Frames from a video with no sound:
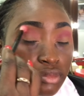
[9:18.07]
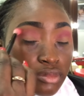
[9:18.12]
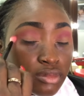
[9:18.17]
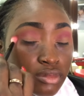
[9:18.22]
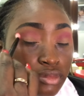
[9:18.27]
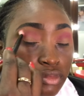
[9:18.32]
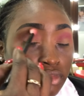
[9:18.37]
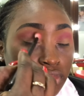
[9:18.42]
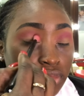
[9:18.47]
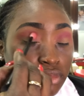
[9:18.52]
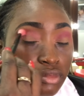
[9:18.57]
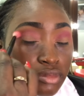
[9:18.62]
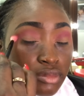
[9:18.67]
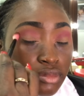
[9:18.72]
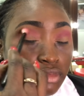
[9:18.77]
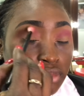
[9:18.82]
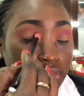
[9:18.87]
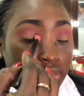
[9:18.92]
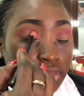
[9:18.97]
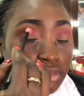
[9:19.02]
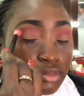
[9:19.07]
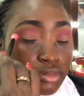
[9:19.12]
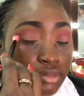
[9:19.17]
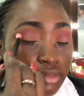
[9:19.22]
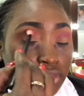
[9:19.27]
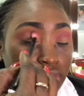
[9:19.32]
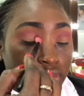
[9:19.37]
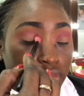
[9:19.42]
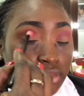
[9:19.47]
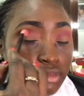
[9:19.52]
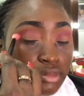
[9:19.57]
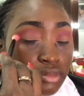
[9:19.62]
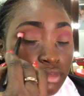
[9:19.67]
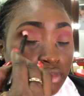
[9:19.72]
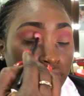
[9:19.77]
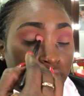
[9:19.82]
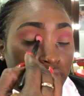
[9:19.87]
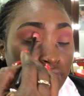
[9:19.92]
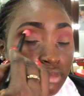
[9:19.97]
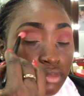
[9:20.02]

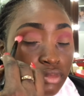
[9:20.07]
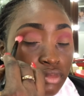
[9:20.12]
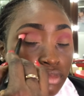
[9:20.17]
[no speech]